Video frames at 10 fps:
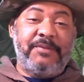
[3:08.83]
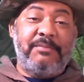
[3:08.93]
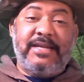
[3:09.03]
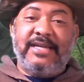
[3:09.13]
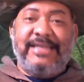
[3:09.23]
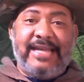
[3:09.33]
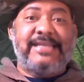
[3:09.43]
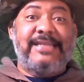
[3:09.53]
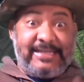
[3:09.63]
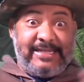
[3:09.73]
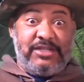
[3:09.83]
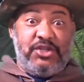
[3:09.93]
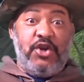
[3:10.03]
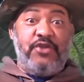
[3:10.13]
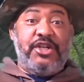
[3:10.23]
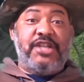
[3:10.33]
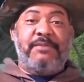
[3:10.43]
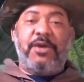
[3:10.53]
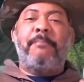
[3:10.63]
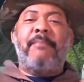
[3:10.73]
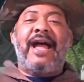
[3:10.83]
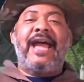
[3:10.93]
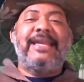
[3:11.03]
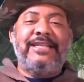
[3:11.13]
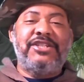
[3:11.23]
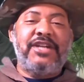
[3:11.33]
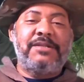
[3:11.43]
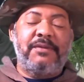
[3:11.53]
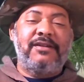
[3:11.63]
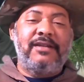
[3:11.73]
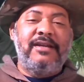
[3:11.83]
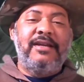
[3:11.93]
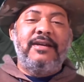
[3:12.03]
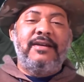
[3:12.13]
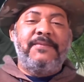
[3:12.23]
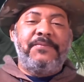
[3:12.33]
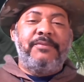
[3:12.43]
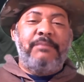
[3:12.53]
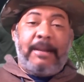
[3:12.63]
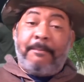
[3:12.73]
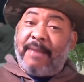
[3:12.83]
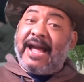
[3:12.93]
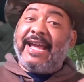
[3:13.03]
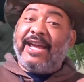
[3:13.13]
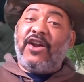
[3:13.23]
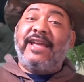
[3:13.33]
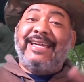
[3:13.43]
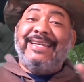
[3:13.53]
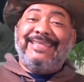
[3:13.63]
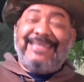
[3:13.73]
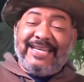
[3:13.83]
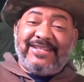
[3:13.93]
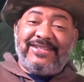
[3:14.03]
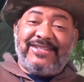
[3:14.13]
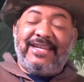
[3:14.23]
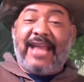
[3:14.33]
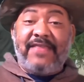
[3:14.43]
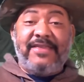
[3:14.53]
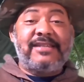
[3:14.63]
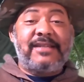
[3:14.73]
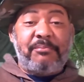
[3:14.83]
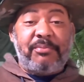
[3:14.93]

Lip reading: Because in essence, it's just your judgment. You're buying the judgment, but I'm buying it on a contingency. And now this